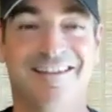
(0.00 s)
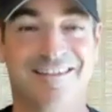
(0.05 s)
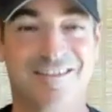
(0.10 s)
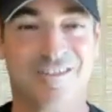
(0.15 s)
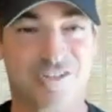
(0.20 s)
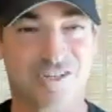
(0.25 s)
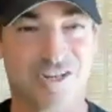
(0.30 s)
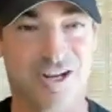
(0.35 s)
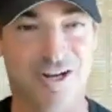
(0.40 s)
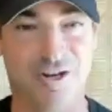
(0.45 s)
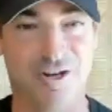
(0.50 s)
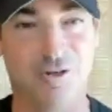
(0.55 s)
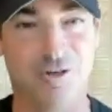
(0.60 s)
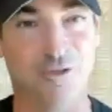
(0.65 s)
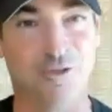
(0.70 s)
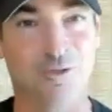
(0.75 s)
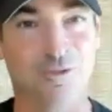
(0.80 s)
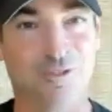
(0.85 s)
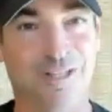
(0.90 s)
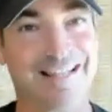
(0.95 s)

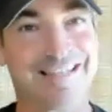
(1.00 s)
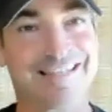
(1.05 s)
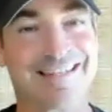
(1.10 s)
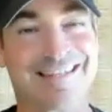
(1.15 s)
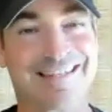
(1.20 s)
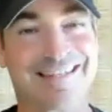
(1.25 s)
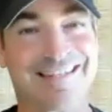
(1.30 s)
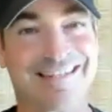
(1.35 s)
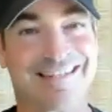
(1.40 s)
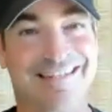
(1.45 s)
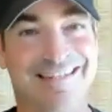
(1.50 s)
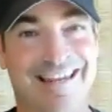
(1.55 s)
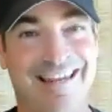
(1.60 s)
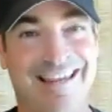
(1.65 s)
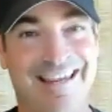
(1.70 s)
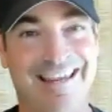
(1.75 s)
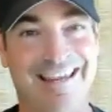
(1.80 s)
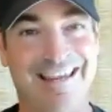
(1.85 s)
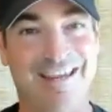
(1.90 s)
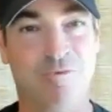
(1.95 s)
So let's
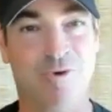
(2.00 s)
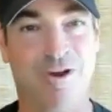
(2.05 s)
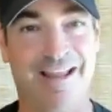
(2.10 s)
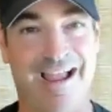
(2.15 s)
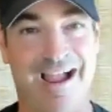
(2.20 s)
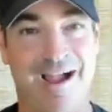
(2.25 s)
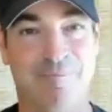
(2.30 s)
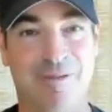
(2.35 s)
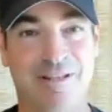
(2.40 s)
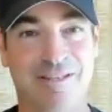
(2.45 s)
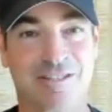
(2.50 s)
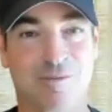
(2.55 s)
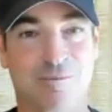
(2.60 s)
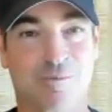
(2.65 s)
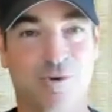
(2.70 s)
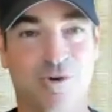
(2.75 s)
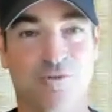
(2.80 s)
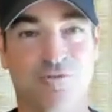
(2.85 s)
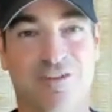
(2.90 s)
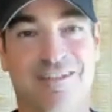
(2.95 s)
see what happens. The
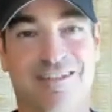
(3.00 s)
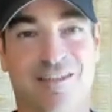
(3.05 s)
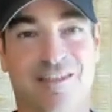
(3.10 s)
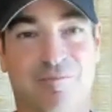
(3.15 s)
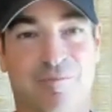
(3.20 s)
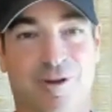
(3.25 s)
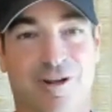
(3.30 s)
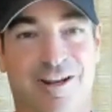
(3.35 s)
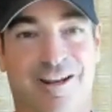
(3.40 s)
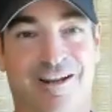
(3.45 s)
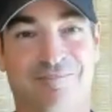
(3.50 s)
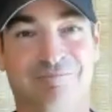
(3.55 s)
proof is in the pudding.